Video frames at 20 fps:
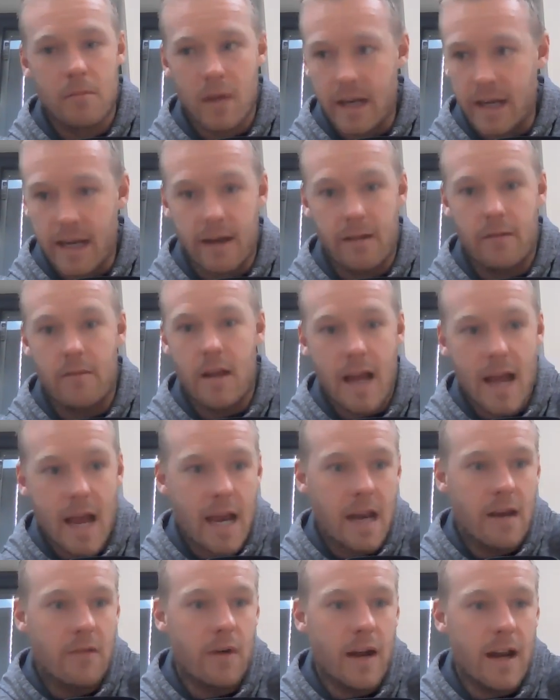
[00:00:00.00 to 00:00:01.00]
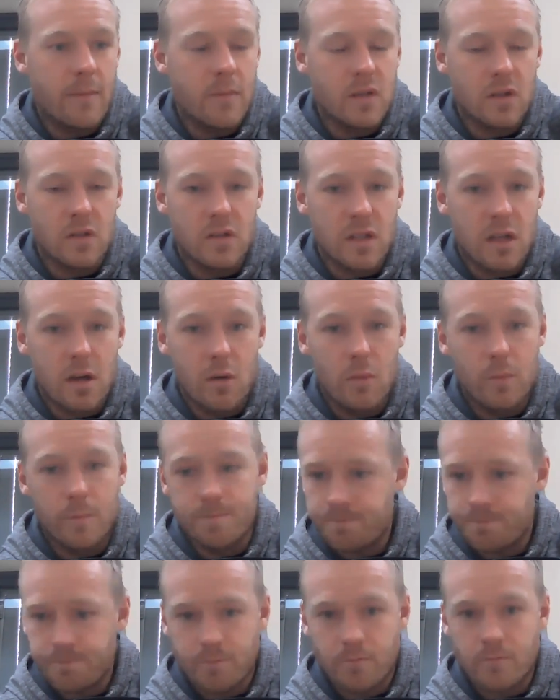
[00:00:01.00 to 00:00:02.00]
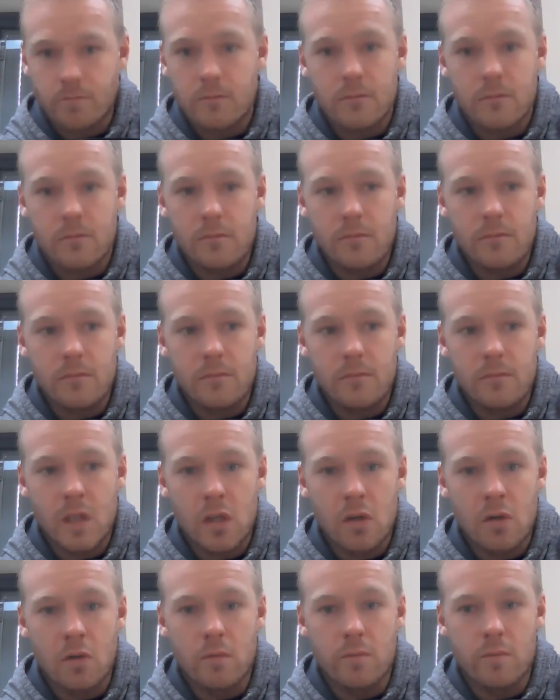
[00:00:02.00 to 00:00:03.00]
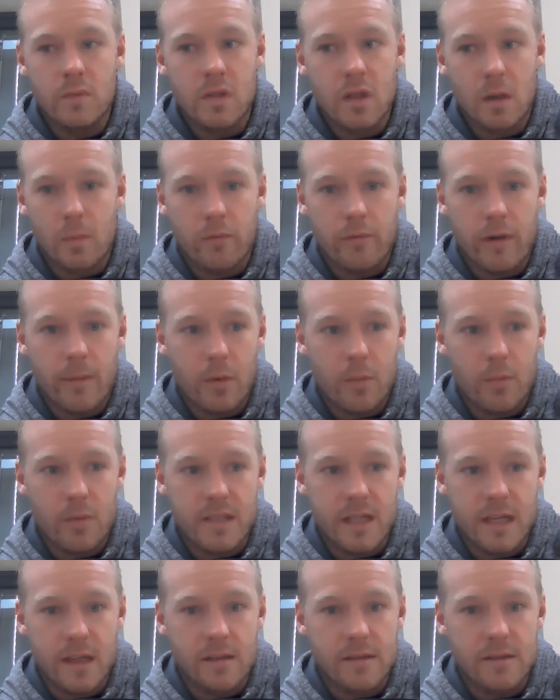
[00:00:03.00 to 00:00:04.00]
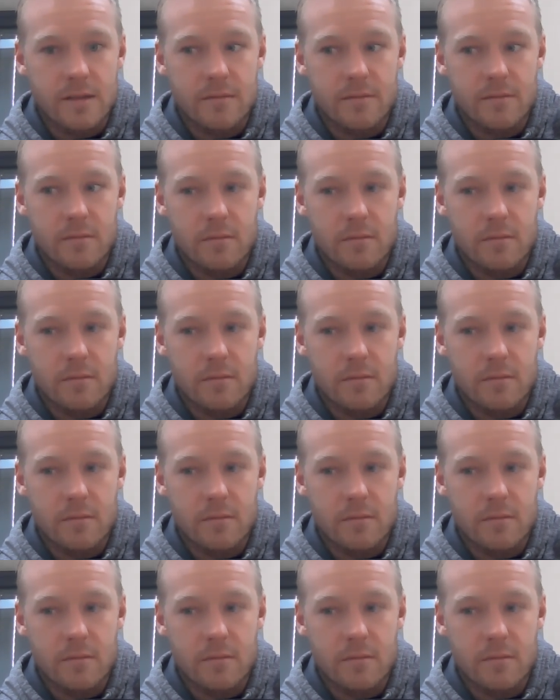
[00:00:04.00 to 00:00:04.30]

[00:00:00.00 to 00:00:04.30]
again, 8 reps or so, cool, stop at rep number 6.